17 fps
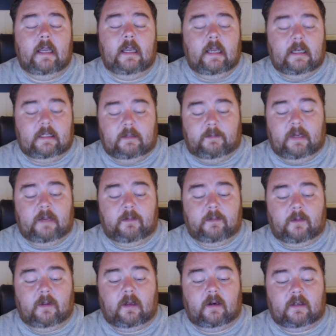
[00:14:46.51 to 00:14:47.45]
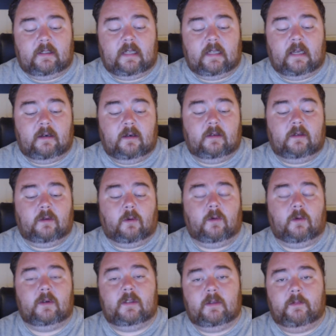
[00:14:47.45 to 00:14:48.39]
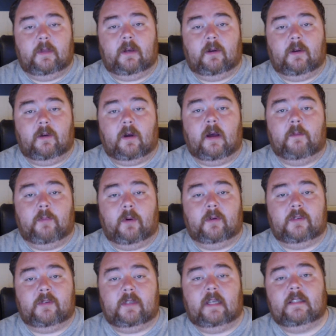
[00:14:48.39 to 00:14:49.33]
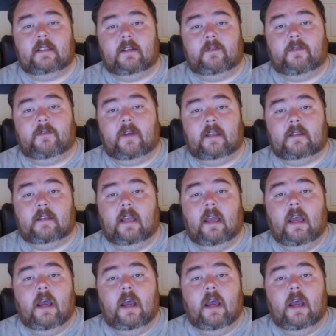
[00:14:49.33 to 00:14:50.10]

It's the people that are centered towards the middle on both sides of the fence.